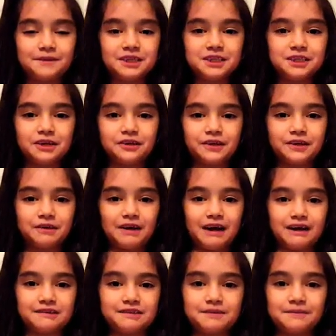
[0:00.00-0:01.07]
showing you
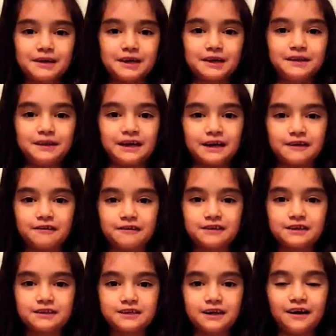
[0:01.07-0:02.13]
how to make a Lego
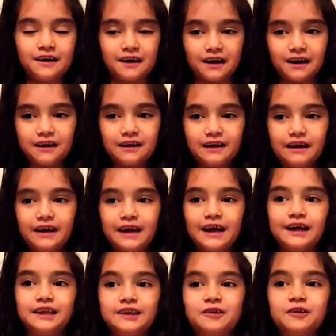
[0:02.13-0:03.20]
guitar.
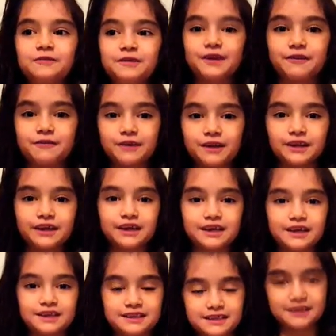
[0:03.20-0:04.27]
And it will be really
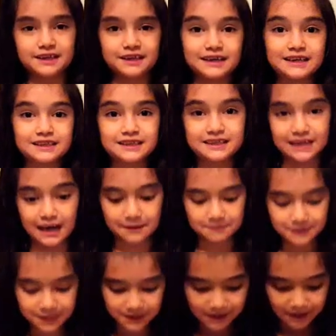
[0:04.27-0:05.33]
easy in
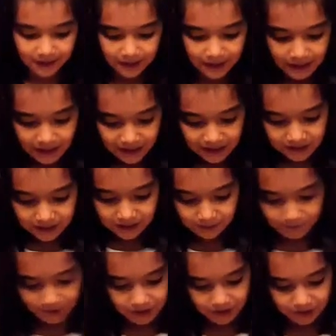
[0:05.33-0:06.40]
steps. So
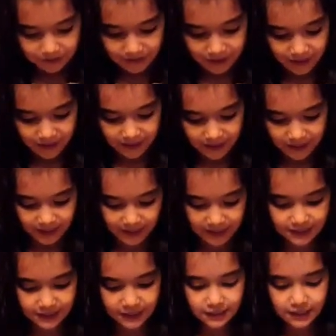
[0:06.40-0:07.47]
what you need
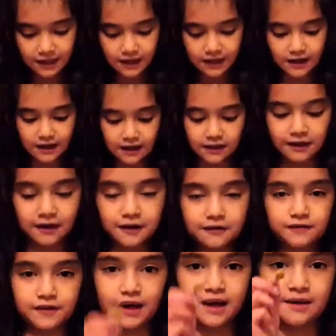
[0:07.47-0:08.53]
is a Lego
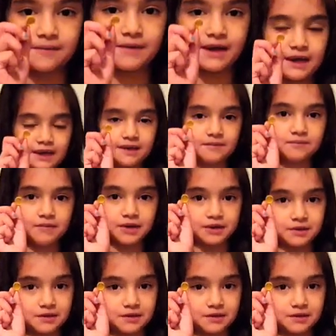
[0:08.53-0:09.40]
frying pan, but you